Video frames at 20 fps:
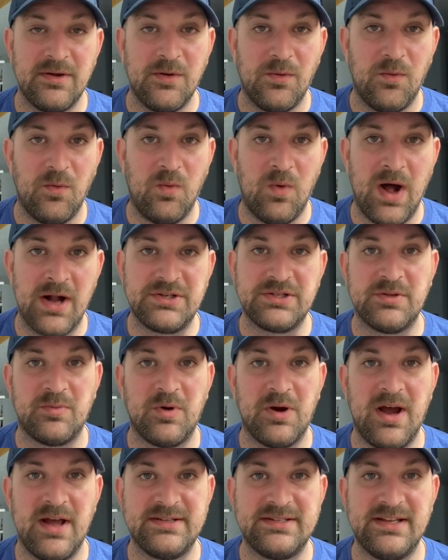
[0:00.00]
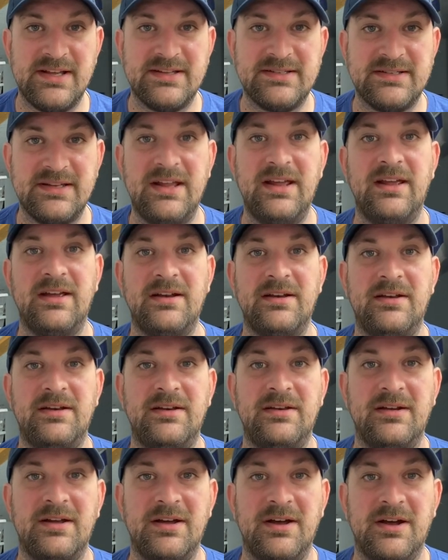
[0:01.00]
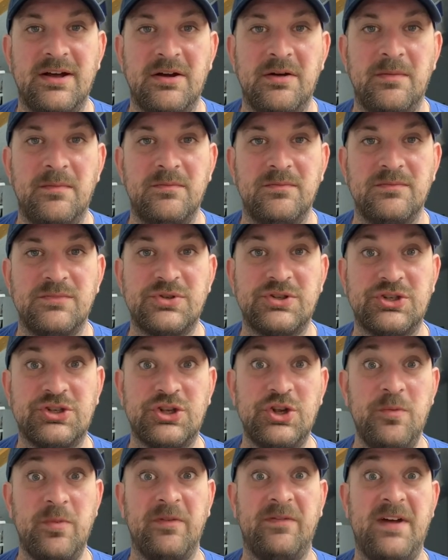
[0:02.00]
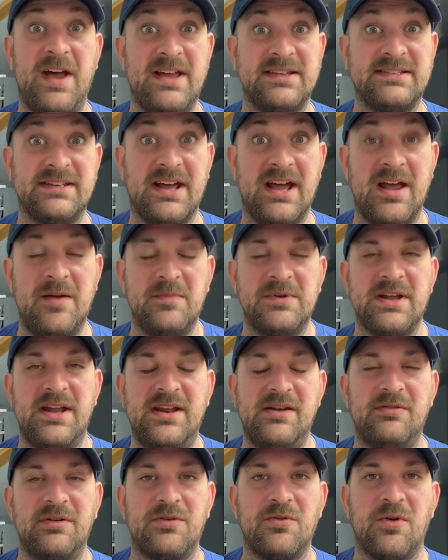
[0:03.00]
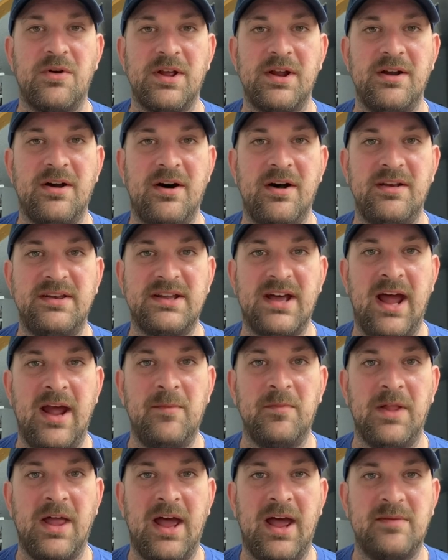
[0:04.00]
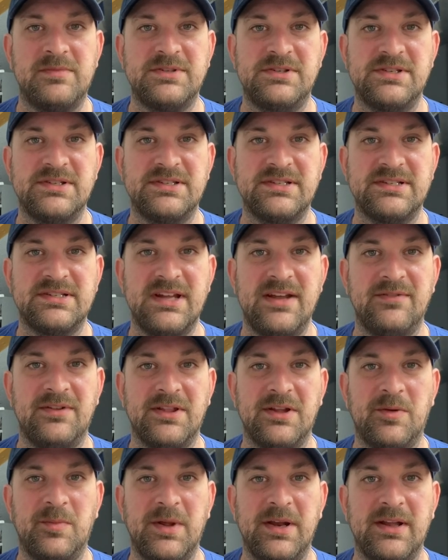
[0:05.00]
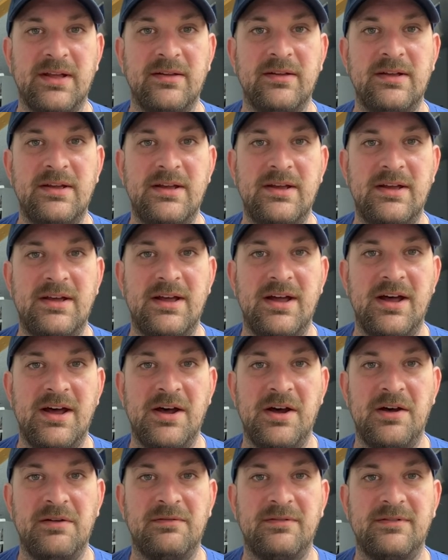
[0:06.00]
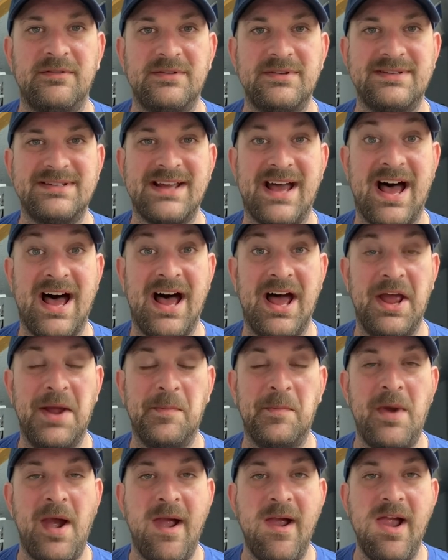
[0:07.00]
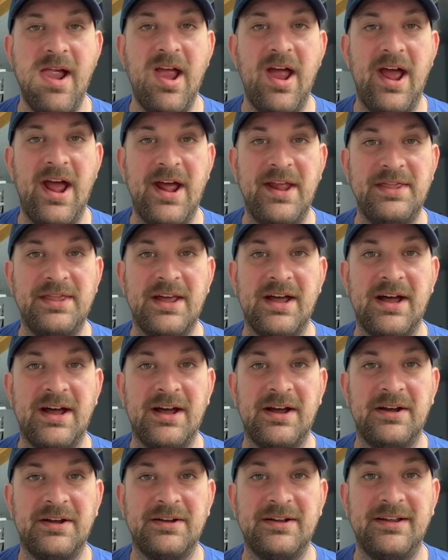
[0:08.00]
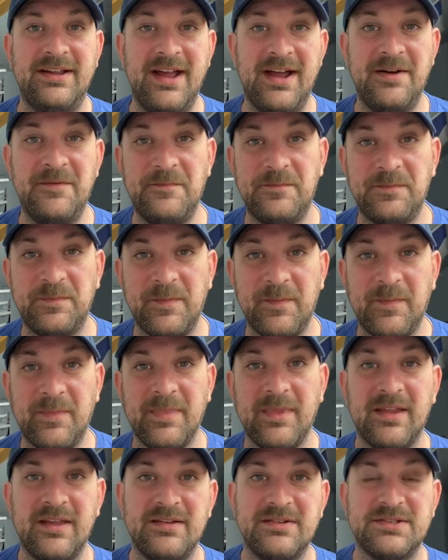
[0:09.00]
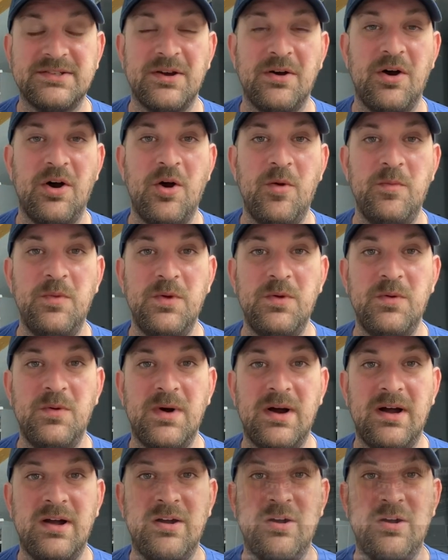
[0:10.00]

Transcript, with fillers: watch the process in um, super fast time. I did record it on time lapse just to save a little bit of, of time. And uh, yeah, so I hope you, uh,